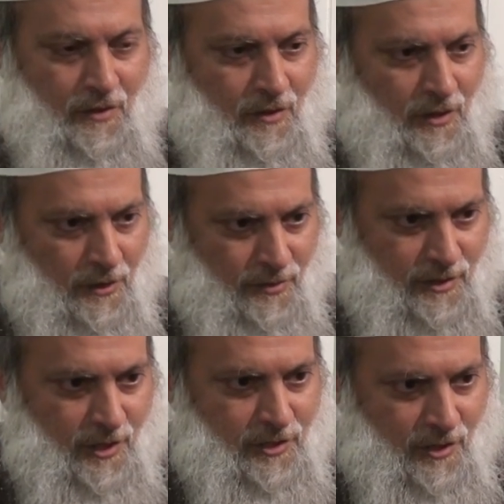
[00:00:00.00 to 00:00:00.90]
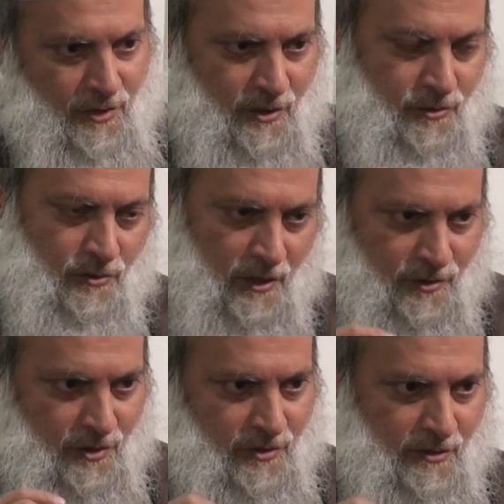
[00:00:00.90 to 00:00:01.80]
You know, they resisted
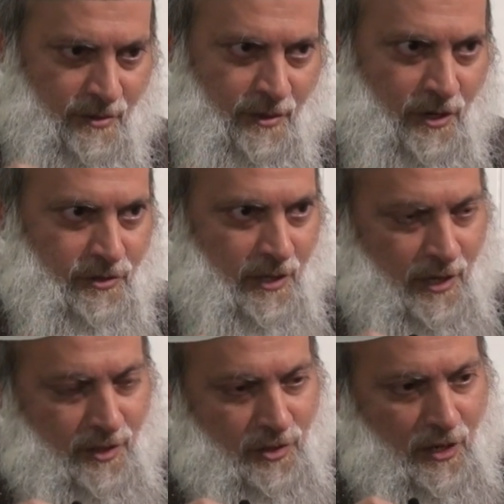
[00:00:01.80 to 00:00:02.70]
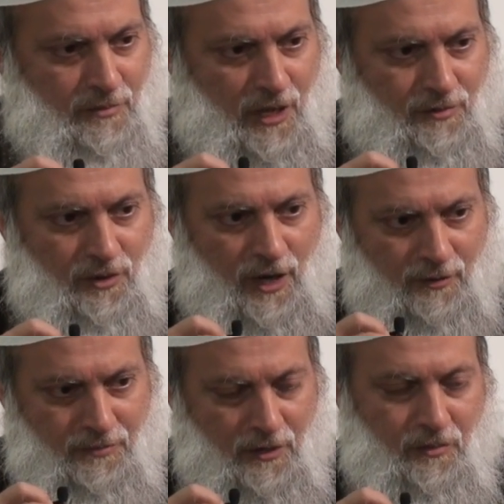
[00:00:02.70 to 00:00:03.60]
Rasulullah the most, and at the same time you
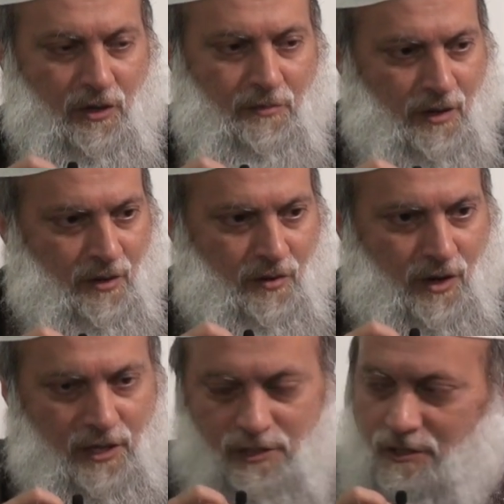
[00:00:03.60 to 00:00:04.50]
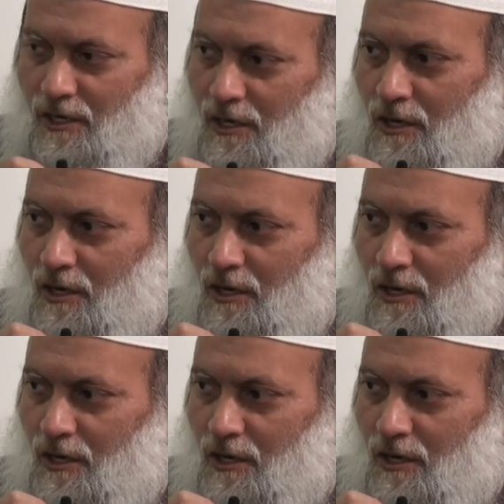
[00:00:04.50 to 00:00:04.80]
have people among Quraysh